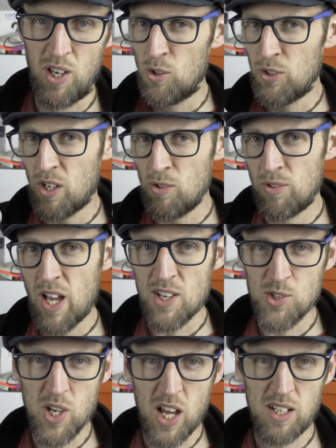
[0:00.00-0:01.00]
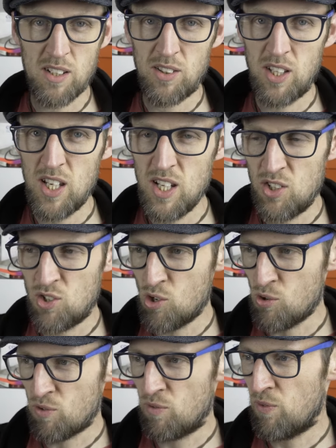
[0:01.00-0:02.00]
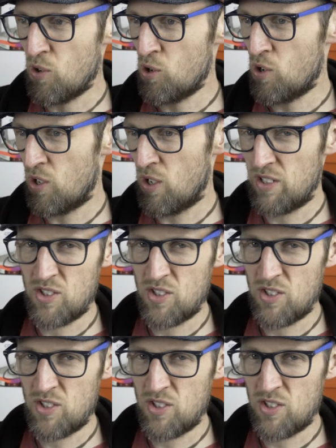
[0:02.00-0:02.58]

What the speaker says: Although that said, the Jordan 4